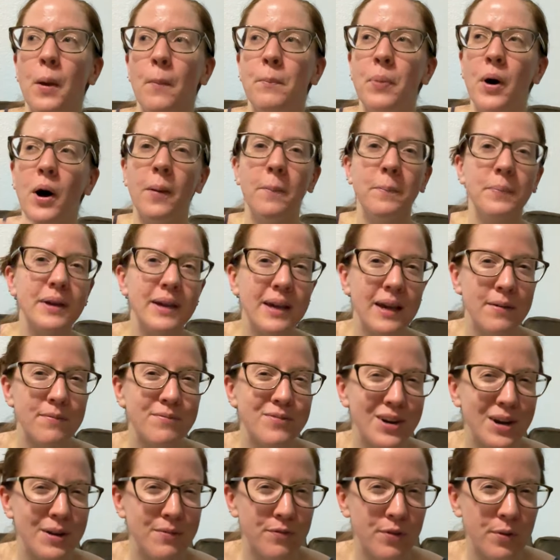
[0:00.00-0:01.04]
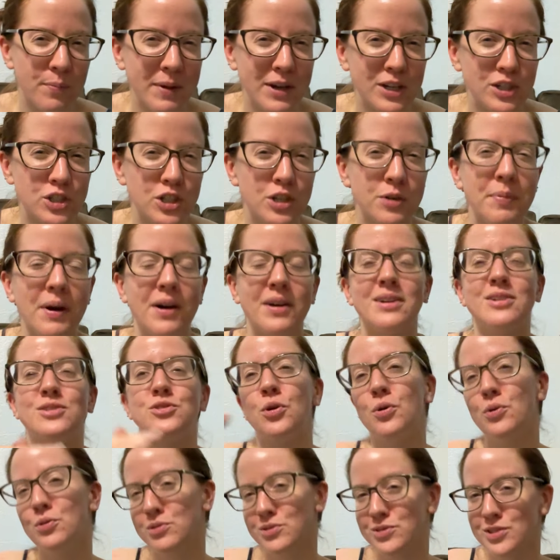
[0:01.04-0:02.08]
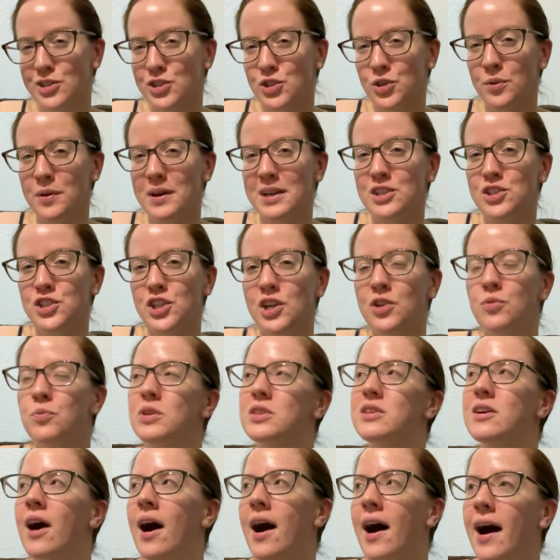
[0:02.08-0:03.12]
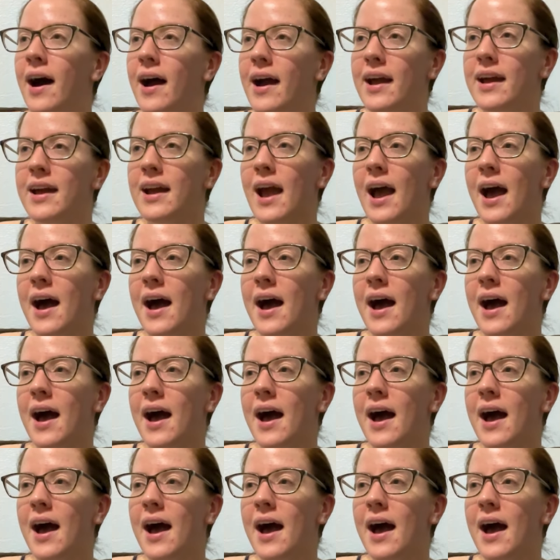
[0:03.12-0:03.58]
pumping him for information about his own situation with Kai